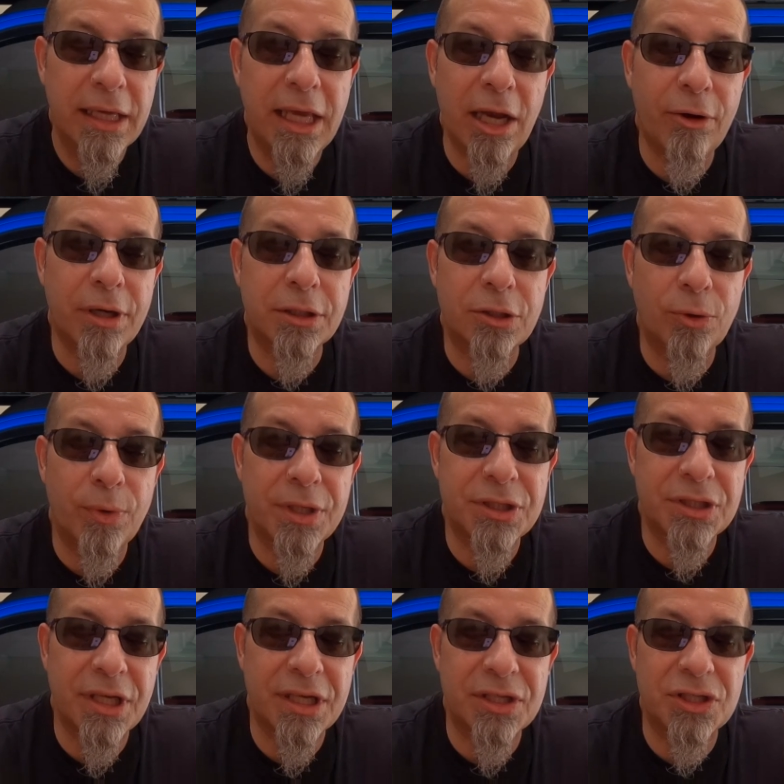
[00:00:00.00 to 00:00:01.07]

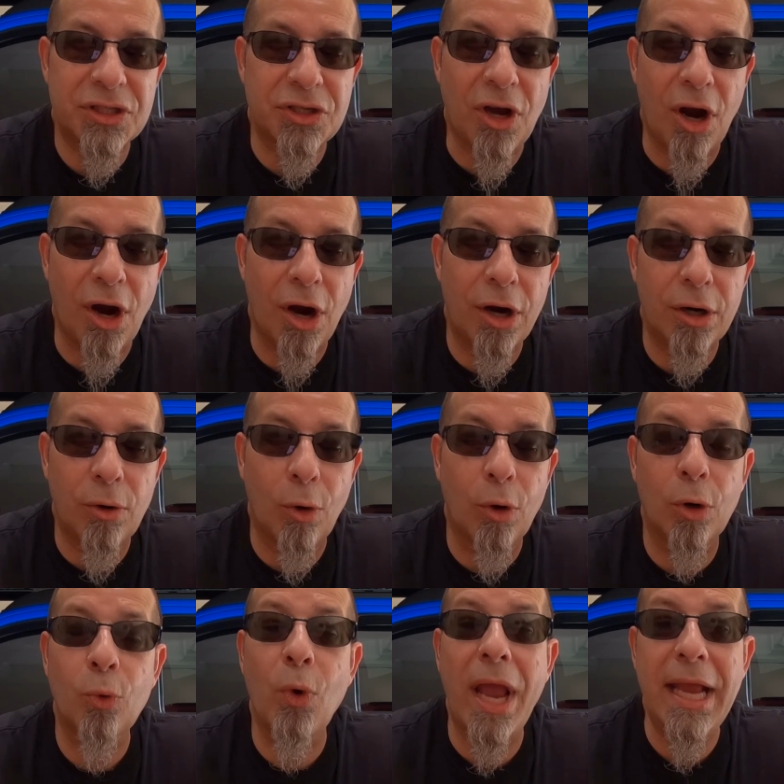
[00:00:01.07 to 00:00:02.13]
characteristic star
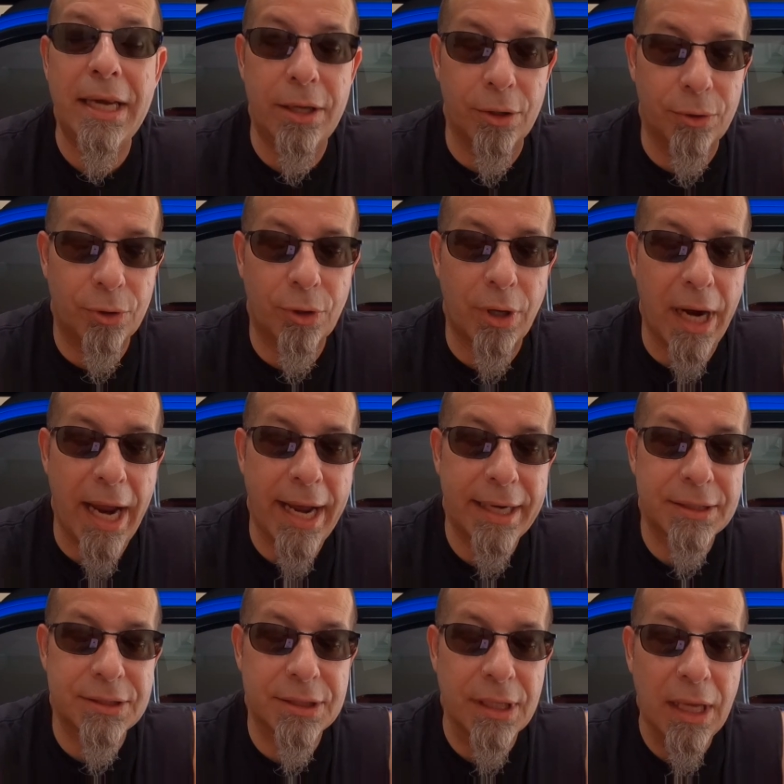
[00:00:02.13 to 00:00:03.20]
or radial
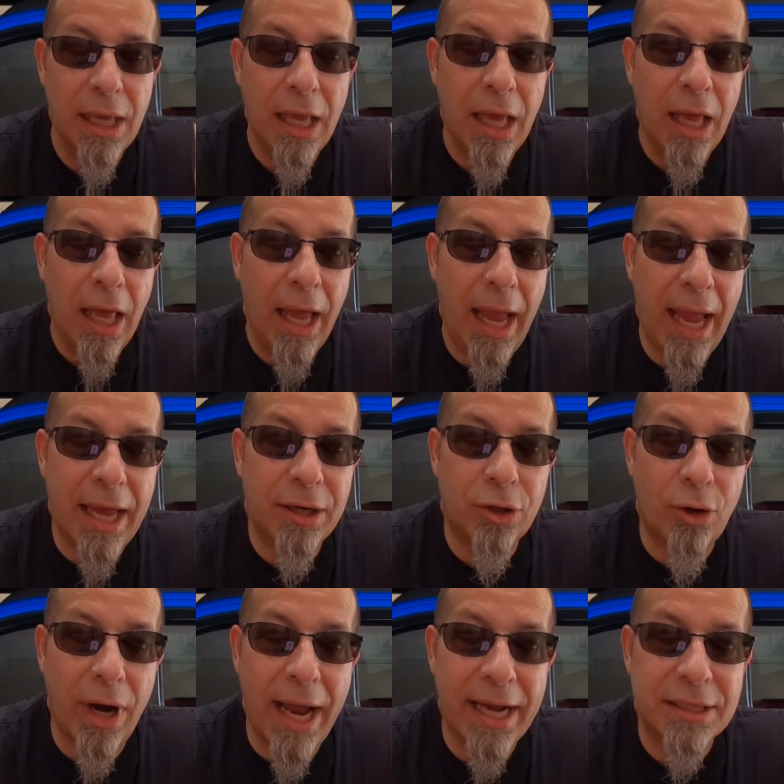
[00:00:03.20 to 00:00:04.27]
cracks,
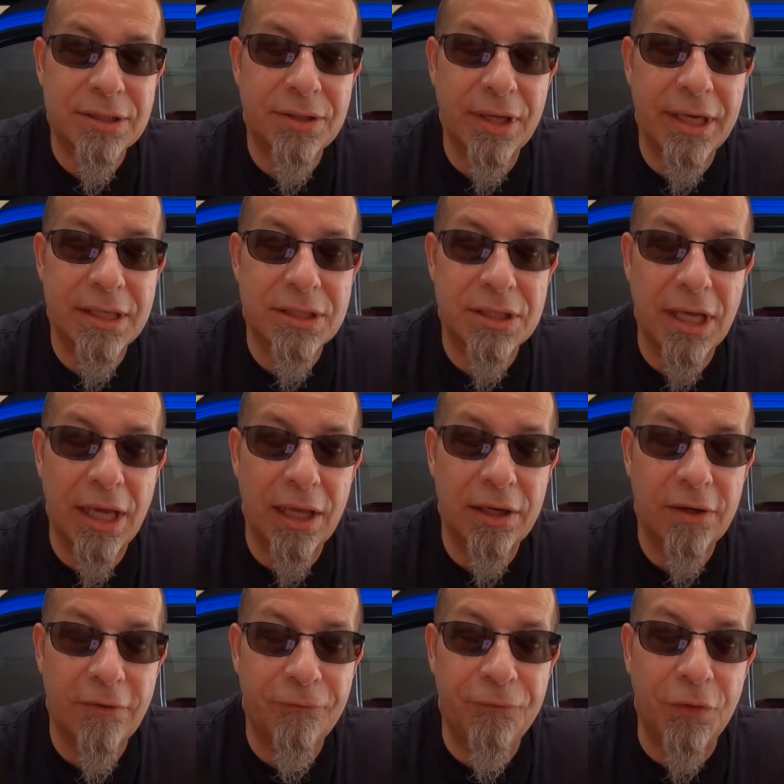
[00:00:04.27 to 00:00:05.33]
and cracks that
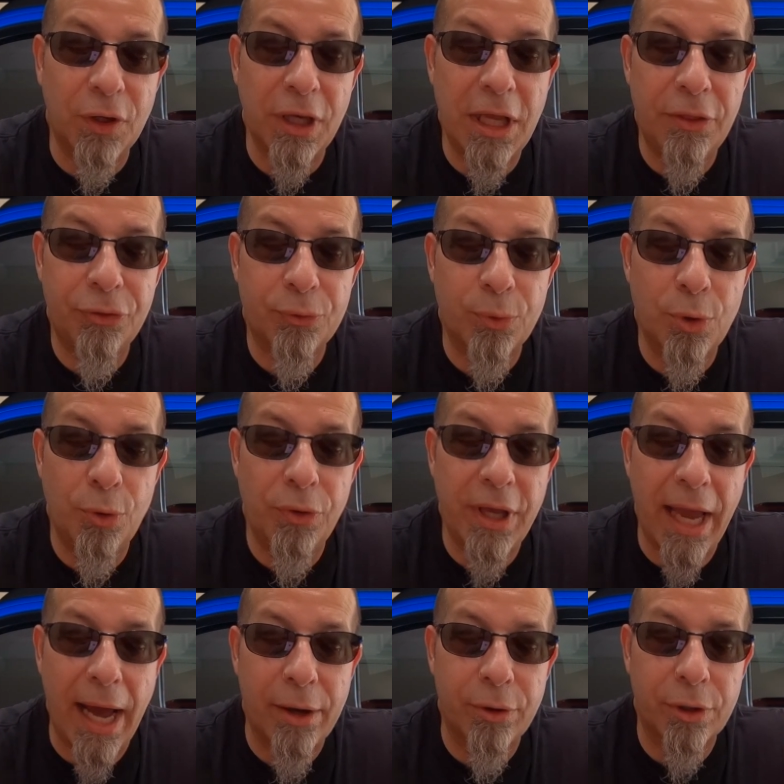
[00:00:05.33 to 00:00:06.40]
extend fully through
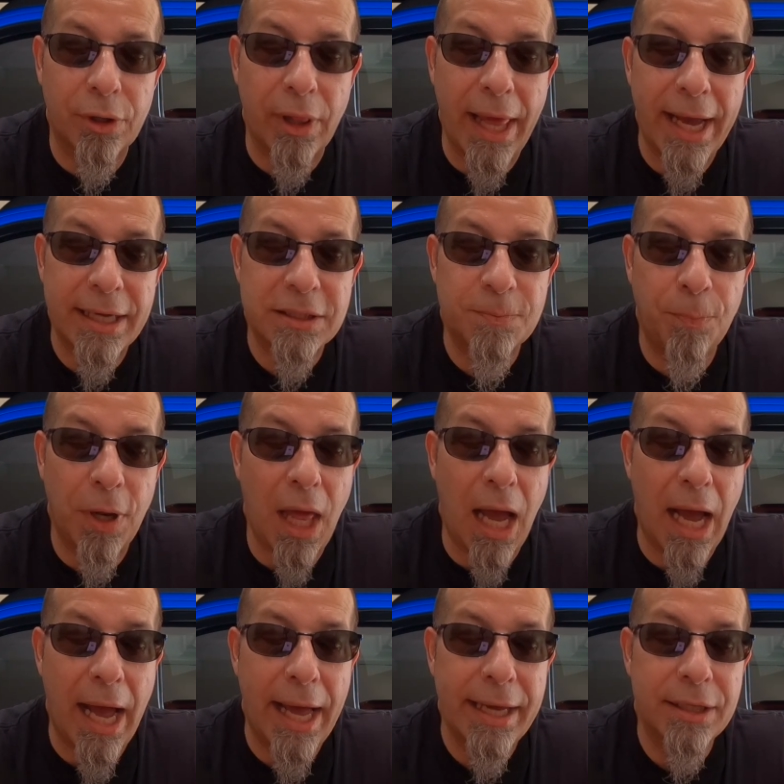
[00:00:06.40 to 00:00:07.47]
the outer glass
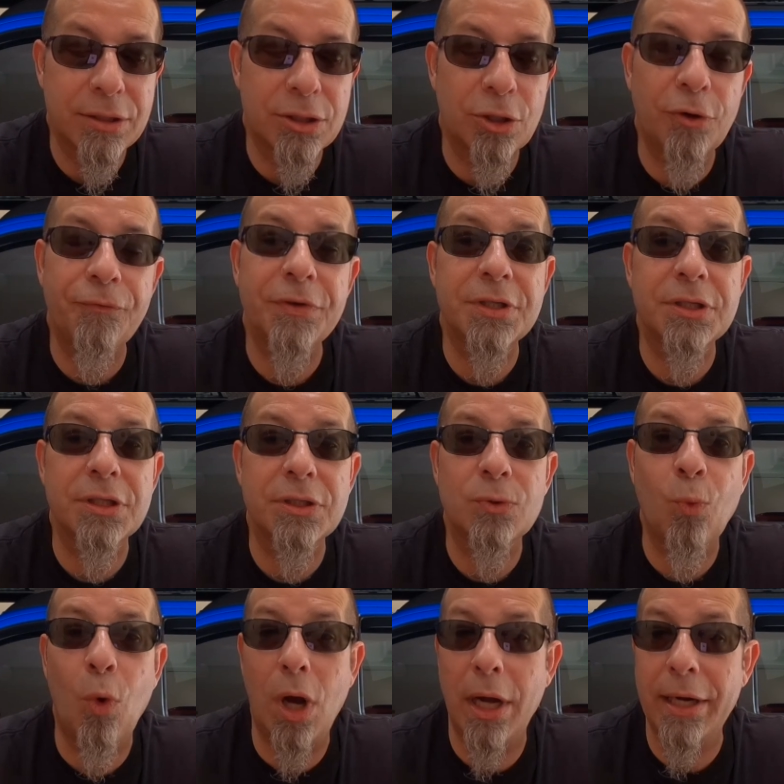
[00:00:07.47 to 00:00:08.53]
ply, surfaces
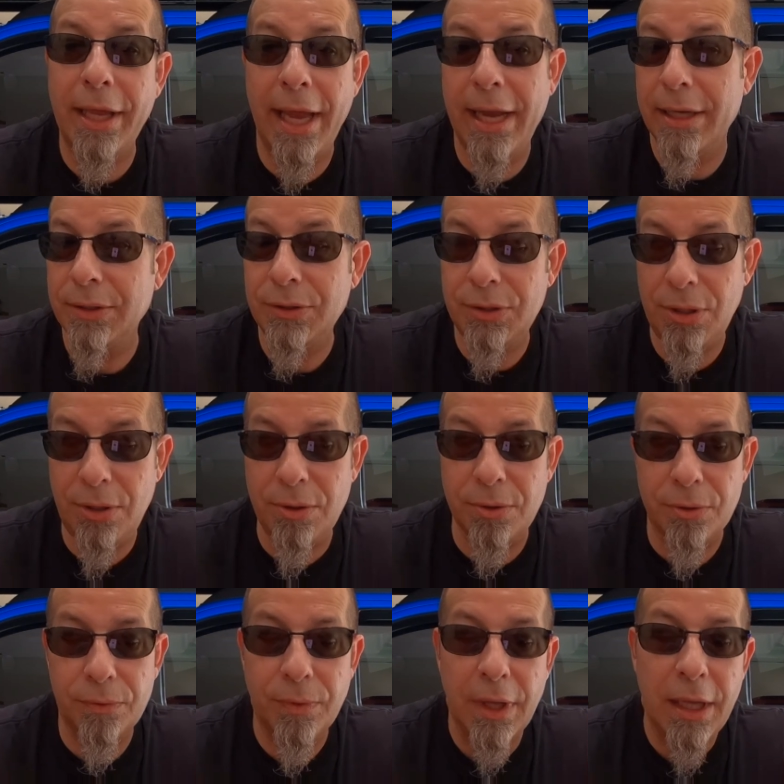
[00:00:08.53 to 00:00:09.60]
one and
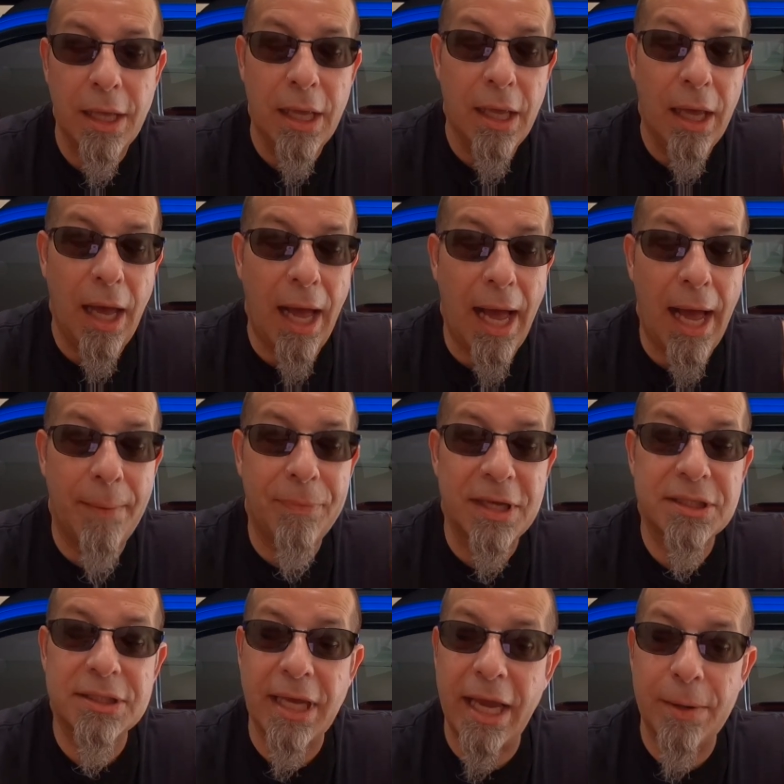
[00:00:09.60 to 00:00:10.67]
two. Uh,
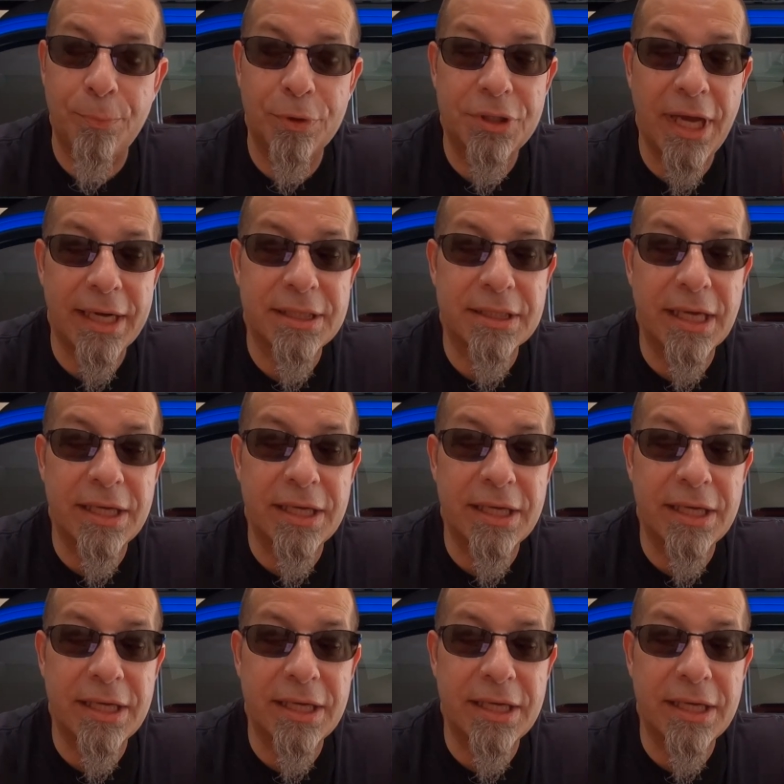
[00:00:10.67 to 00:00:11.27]
they say it protects